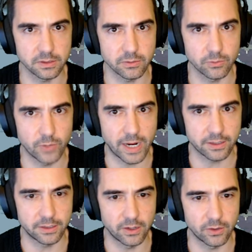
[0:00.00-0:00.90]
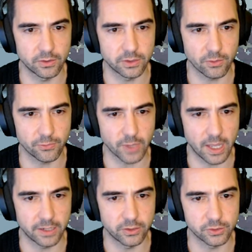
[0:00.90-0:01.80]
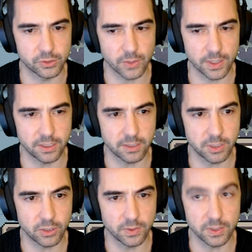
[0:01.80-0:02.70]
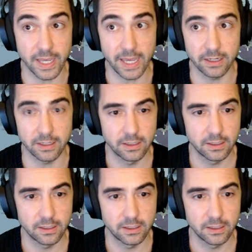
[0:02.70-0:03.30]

wreck their, their flyers. So I think I'm gonna go with that.